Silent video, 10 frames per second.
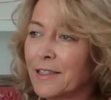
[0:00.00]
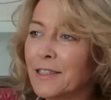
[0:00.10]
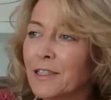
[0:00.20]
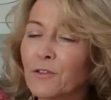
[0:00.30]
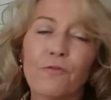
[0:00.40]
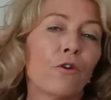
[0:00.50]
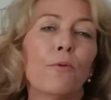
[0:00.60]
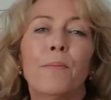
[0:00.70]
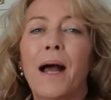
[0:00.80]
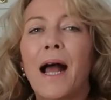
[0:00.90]
This is
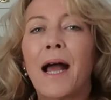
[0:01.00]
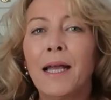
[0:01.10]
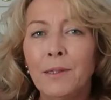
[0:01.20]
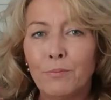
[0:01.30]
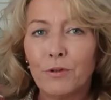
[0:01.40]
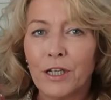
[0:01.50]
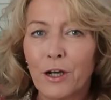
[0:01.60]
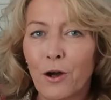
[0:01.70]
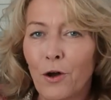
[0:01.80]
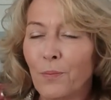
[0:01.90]
from
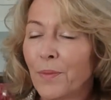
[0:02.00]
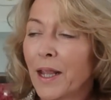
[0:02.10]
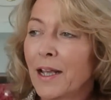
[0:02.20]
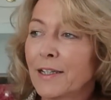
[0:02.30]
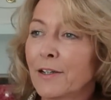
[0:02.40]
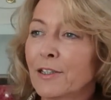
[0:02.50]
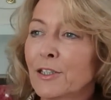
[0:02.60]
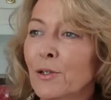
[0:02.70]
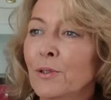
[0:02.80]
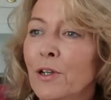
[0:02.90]
Apricot. Now, I
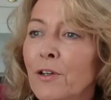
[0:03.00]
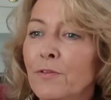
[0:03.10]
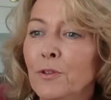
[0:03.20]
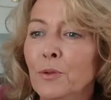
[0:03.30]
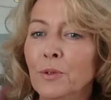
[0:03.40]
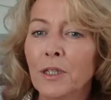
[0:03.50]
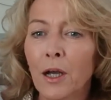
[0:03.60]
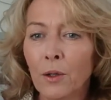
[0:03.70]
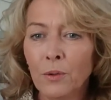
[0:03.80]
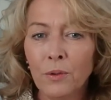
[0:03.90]
don't know if you
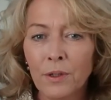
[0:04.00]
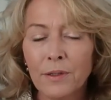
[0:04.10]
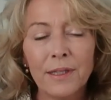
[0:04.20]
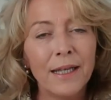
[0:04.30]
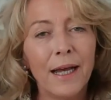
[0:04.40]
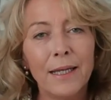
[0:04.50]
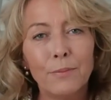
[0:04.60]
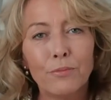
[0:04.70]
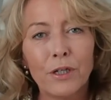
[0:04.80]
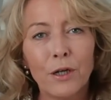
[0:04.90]
know the
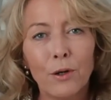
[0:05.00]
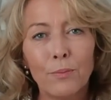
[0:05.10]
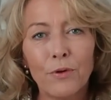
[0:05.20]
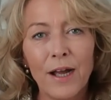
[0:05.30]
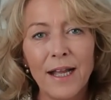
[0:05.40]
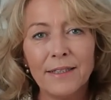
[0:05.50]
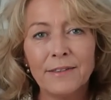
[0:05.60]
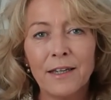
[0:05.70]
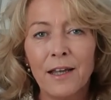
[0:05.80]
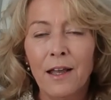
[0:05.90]
Apricot
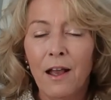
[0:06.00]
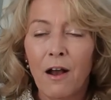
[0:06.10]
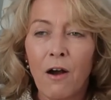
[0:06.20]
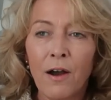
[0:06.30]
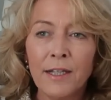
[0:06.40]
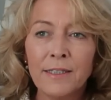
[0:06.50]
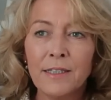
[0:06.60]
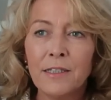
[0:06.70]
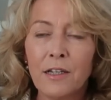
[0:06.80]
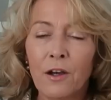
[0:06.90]
brand. I
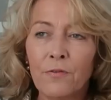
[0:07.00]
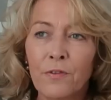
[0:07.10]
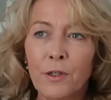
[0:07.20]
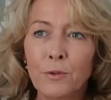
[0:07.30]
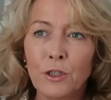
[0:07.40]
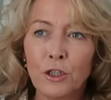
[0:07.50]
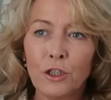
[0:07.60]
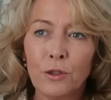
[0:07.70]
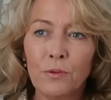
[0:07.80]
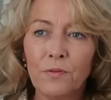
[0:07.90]
did a photo
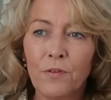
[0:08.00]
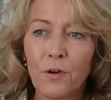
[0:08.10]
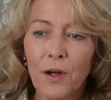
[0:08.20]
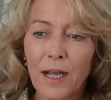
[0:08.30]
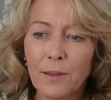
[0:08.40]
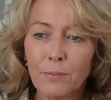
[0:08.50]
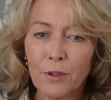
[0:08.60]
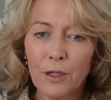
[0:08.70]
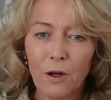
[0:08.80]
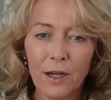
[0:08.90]
shoot for
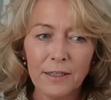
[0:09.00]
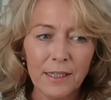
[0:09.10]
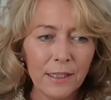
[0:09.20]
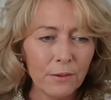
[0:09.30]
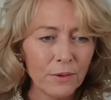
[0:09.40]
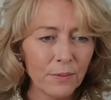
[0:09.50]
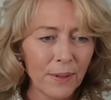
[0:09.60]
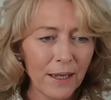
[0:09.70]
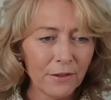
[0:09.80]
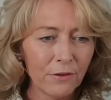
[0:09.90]
Apricot, I think it was
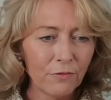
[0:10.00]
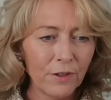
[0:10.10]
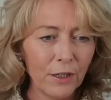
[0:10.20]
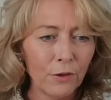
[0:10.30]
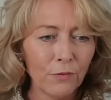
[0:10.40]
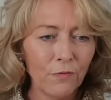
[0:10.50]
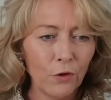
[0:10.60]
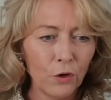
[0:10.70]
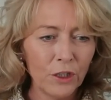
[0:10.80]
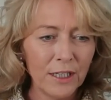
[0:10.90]
about 3 or
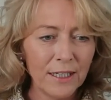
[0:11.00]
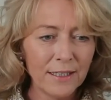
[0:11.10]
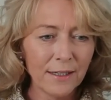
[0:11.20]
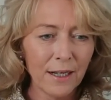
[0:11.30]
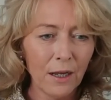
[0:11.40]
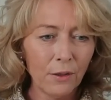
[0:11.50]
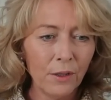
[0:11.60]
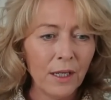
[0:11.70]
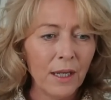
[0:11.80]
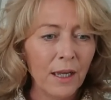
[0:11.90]
4 years ago.